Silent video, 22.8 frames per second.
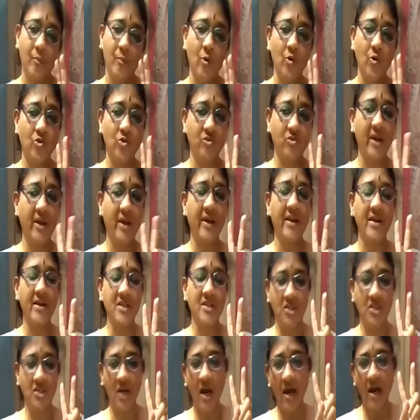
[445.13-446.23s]
both
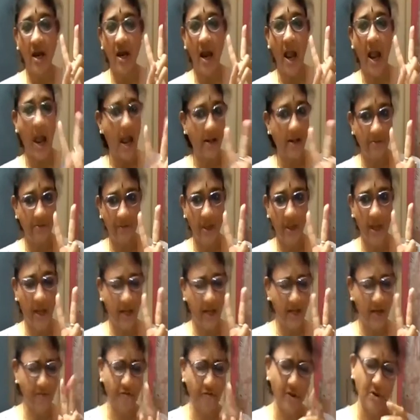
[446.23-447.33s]
Girisha and the
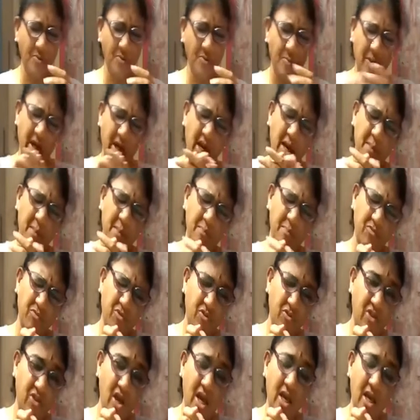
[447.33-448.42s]
elephant became
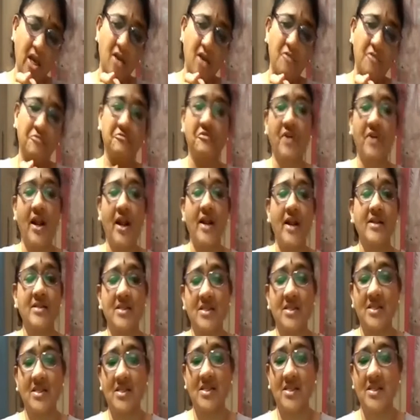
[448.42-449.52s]
thick
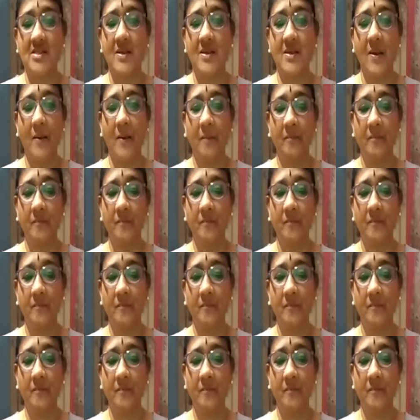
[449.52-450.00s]
friends.